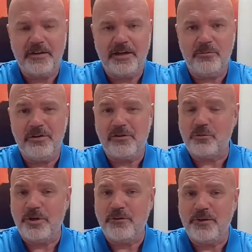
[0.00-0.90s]
was
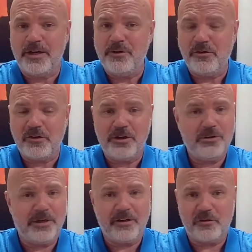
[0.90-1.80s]
25 years
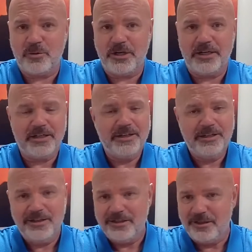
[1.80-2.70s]
ago. And guess what?
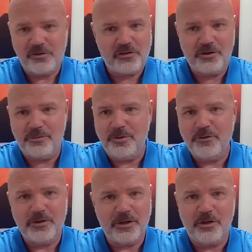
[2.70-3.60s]
They're still
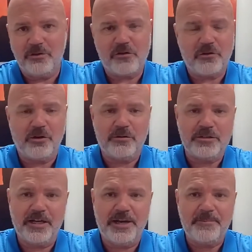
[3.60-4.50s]
moving along strong
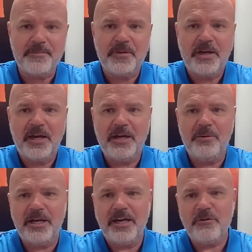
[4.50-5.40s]
today. Hey,
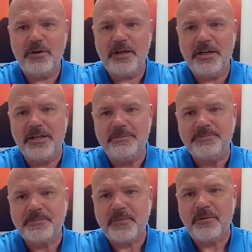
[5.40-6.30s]
we have
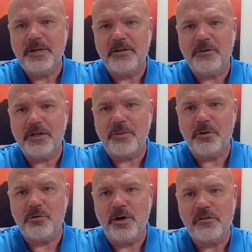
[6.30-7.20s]
a couple
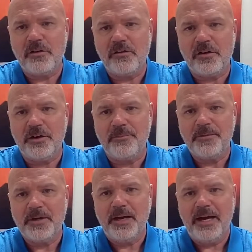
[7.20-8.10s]
of questions here.
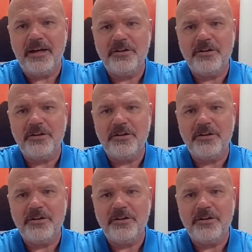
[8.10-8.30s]
How do